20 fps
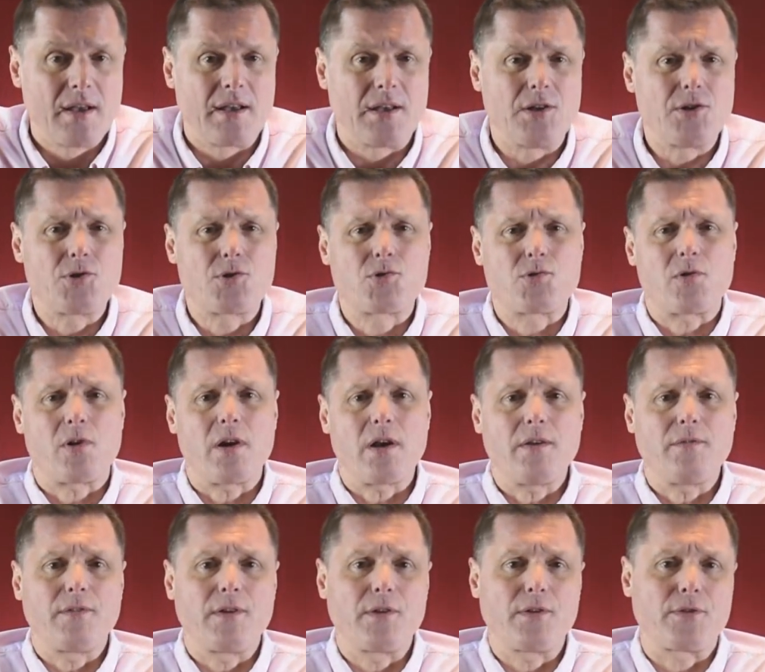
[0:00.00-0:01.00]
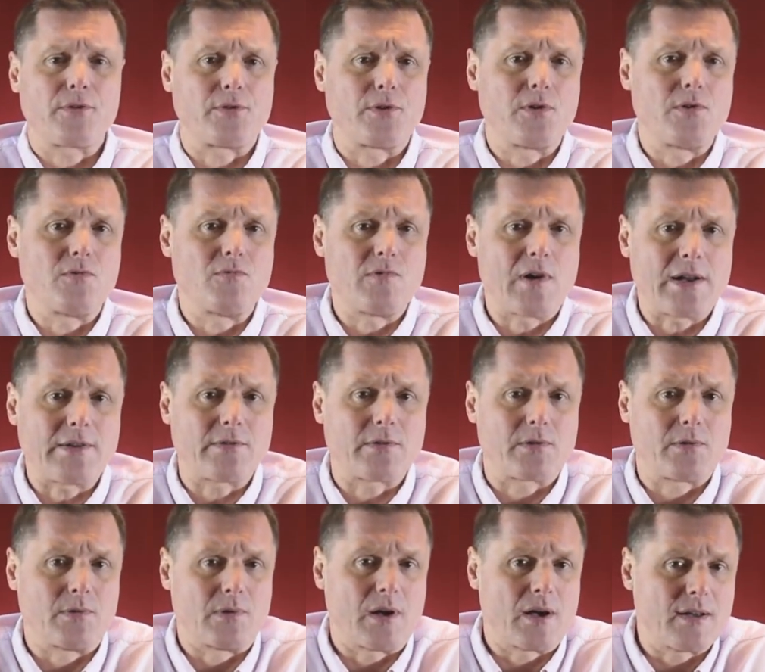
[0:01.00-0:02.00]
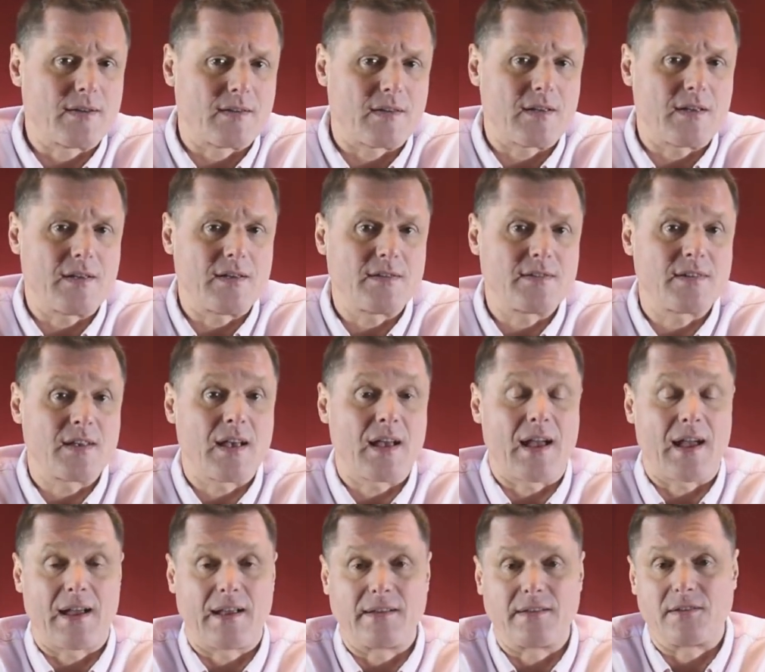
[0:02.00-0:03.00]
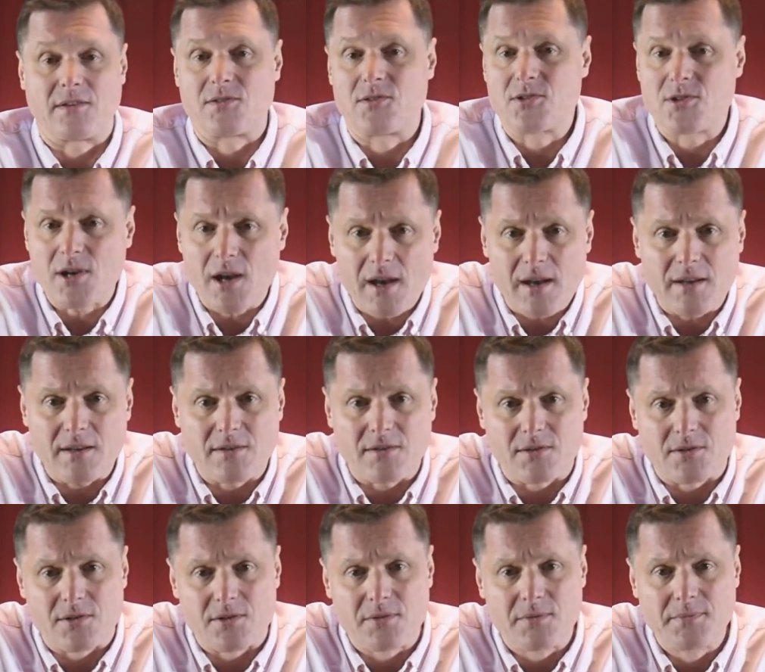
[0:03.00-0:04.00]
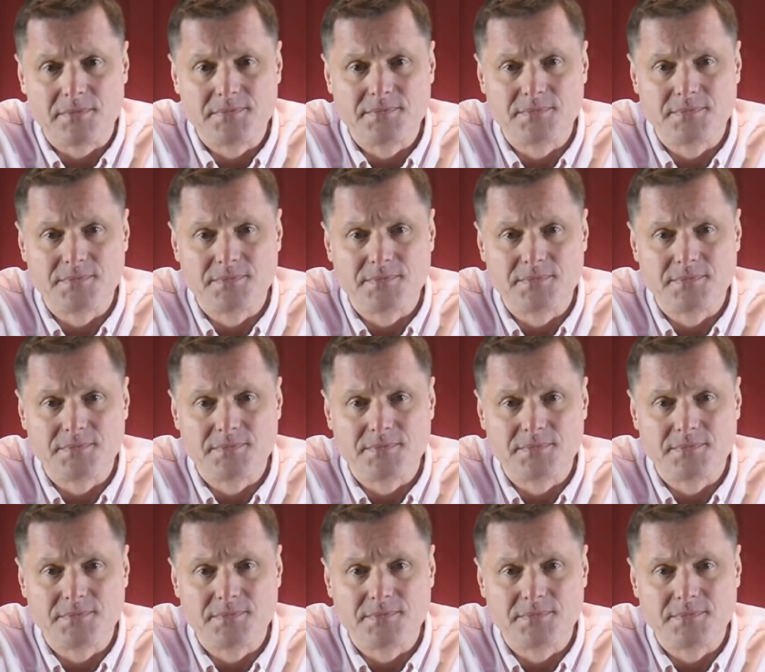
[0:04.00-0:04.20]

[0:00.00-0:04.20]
in driving through radical ideas and change.